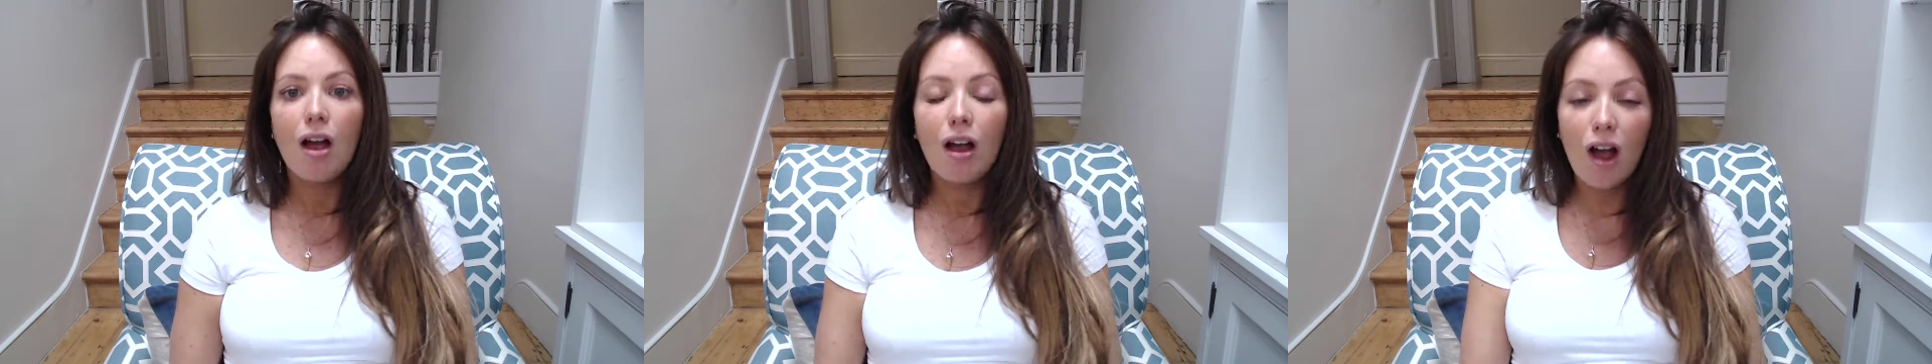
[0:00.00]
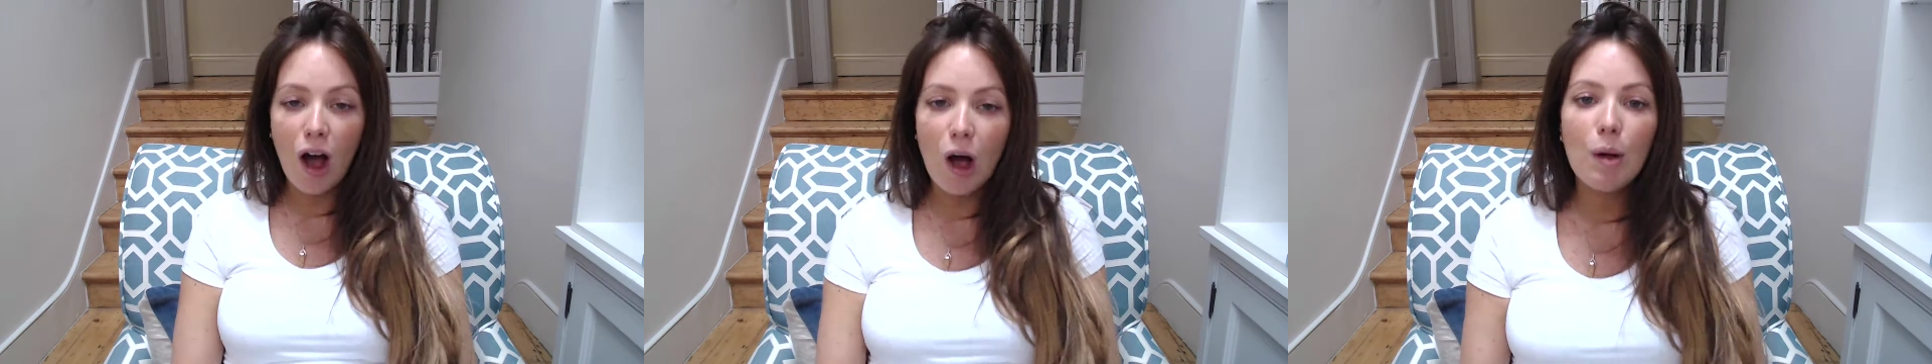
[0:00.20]

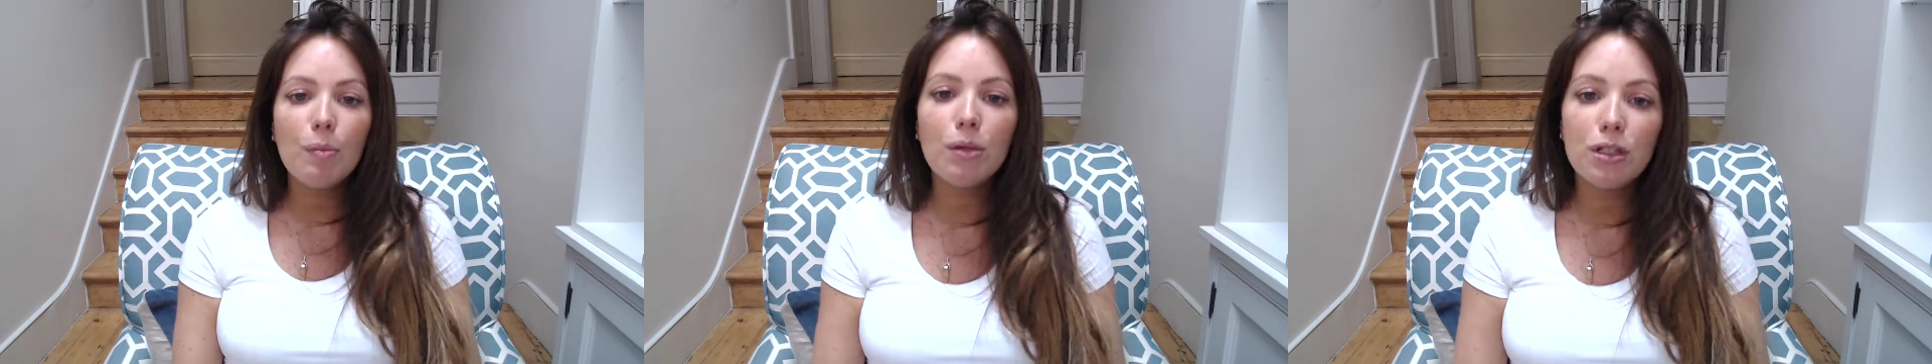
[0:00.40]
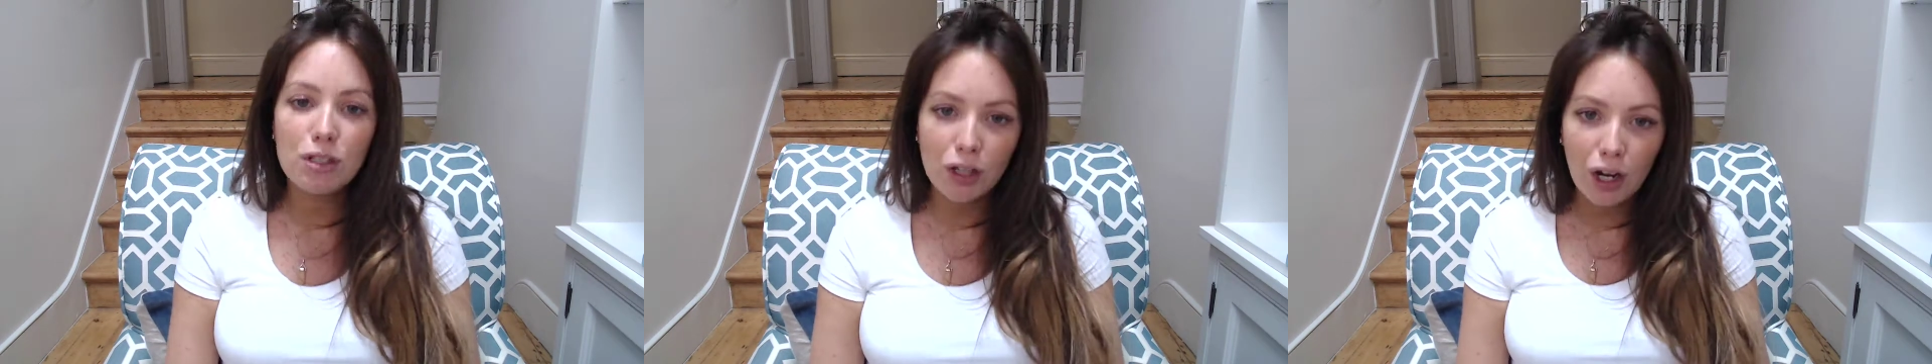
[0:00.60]
Come
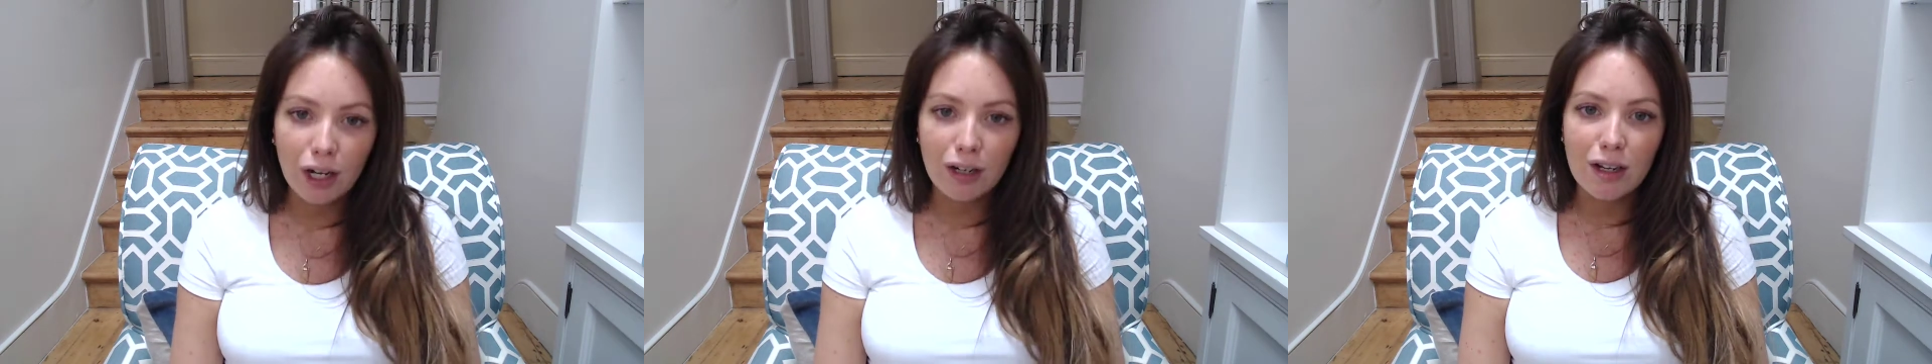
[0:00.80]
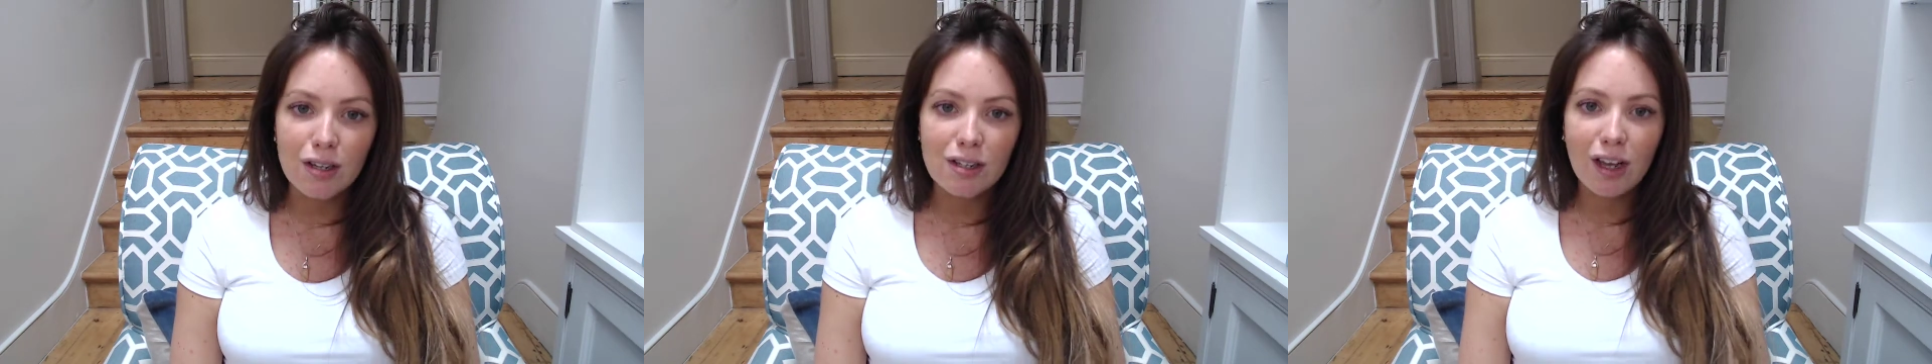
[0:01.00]
join
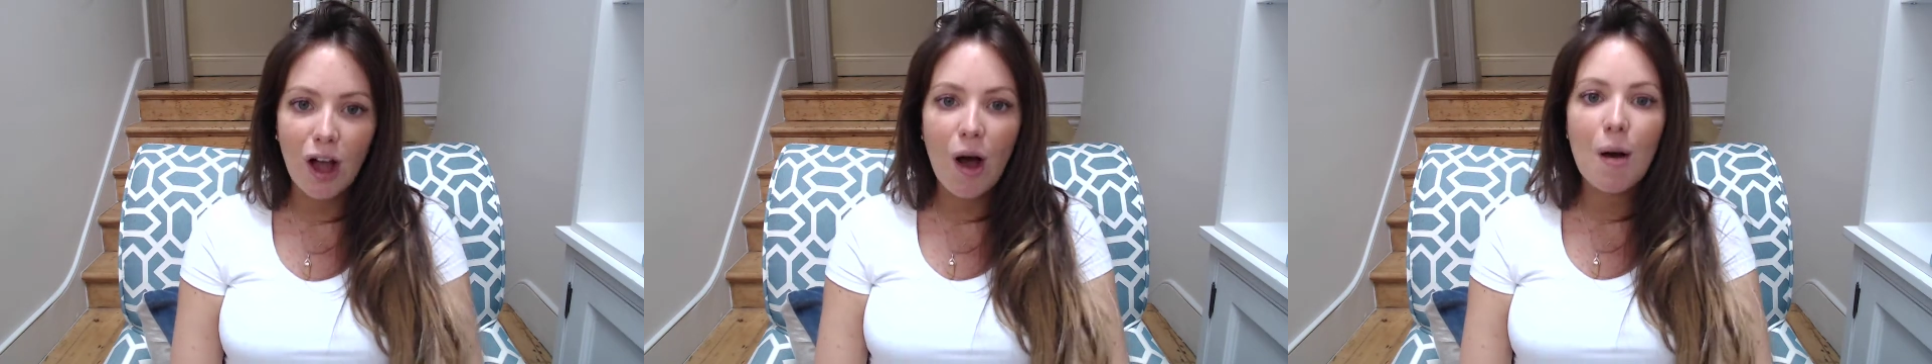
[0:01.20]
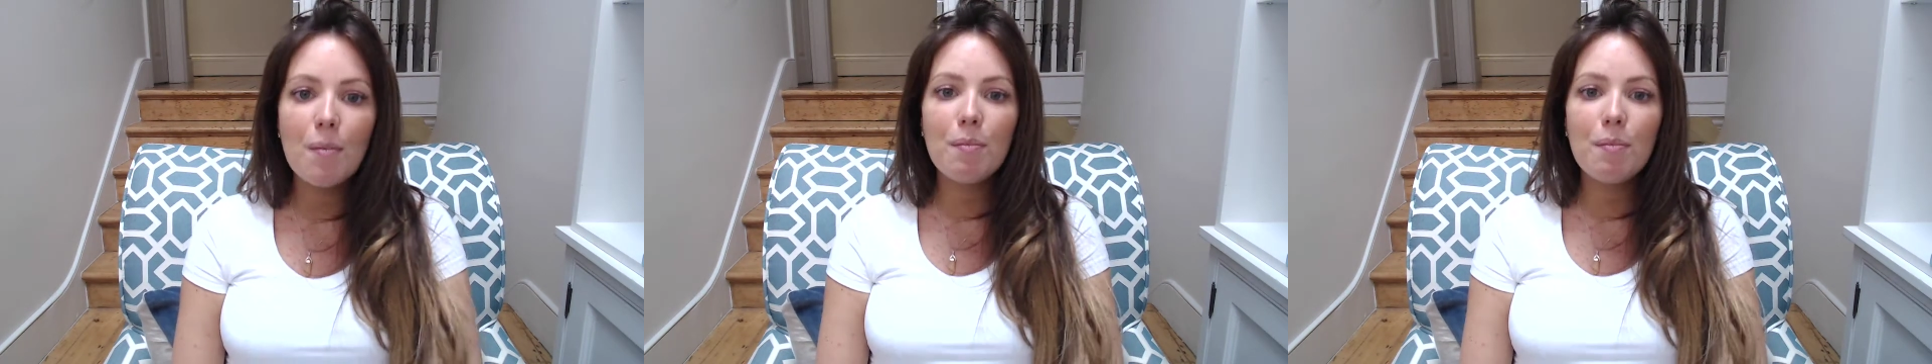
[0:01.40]
us. Come